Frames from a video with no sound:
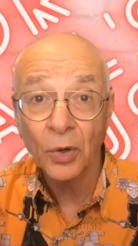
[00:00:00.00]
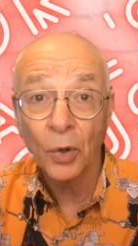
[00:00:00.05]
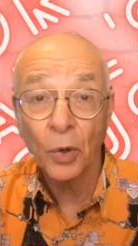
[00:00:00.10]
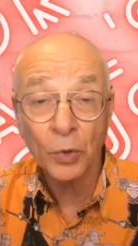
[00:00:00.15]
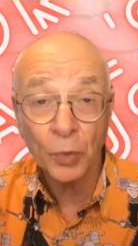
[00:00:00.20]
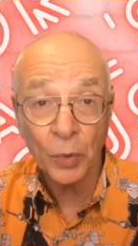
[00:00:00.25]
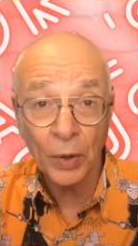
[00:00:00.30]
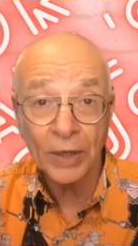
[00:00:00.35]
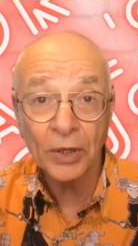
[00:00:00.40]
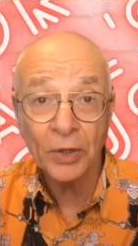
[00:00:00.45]
or
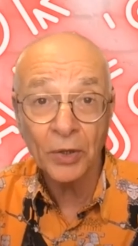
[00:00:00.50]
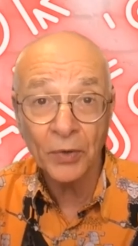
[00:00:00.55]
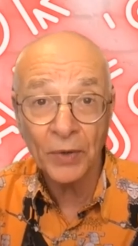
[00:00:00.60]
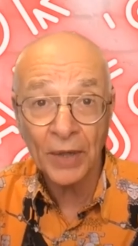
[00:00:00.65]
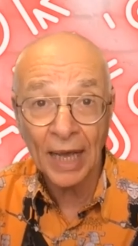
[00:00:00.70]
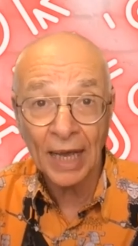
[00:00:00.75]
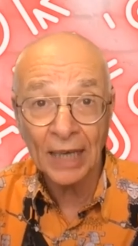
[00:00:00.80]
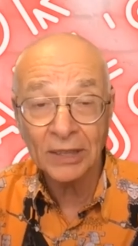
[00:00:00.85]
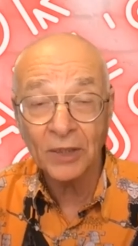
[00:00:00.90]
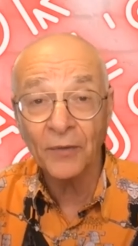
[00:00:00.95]

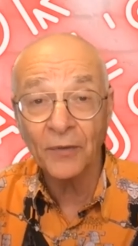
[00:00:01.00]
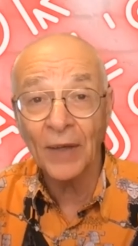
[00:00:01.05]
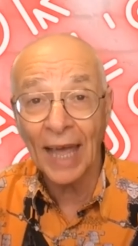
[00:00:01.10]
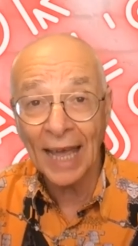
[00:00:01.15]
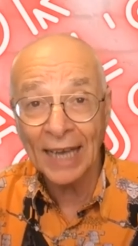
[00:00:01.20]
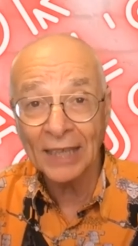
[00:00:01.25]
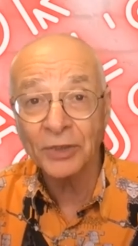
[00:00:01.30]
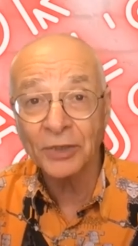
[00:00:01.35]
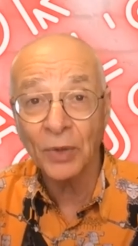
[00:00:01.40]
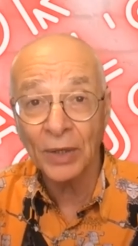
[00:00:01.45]
22,000 for
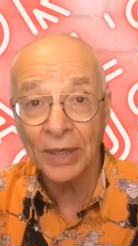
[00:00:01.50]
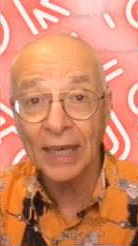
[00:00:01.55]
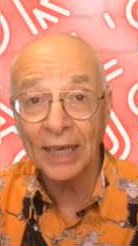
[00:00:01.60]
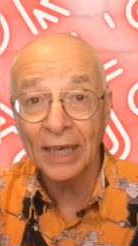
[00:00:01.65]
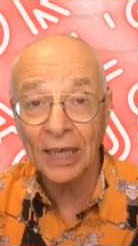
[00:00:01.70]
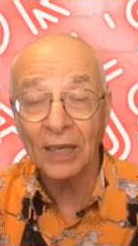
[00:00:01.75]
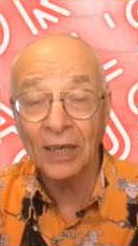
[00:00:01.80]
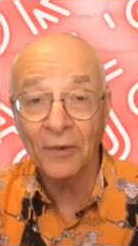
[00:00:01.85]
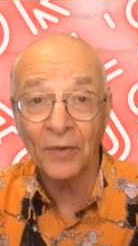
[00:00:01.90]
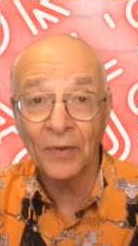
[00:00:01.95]
actually
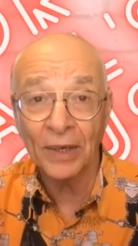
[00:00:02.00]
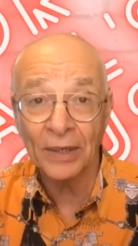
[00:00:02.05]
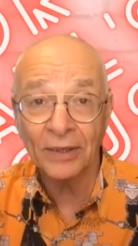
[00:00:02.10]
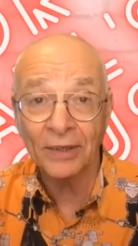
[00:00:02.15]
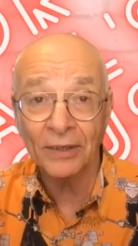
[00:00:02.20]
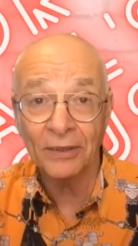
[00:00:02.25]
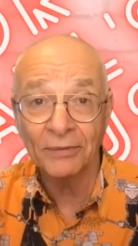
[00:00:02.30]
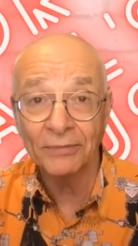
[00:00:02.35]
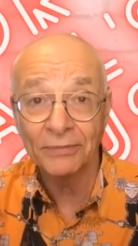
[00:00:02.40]
getting infected.